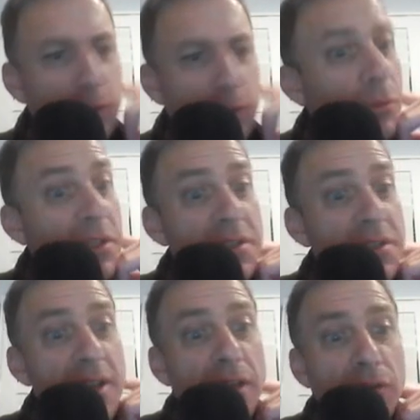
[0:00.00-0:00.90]
but
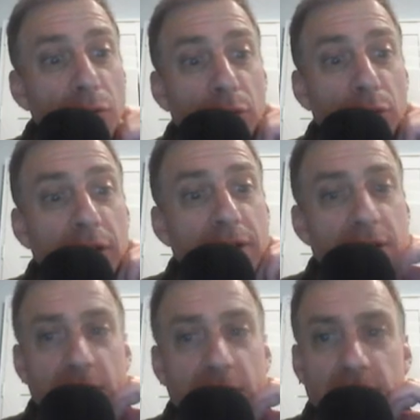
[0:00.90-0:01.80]

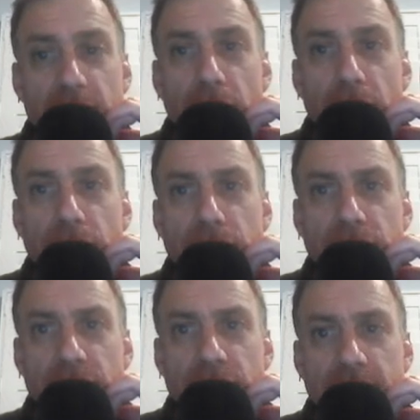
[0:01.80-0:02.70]
Senorita onto
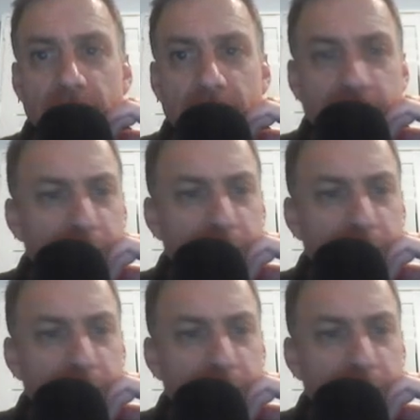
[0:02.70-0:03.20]
the A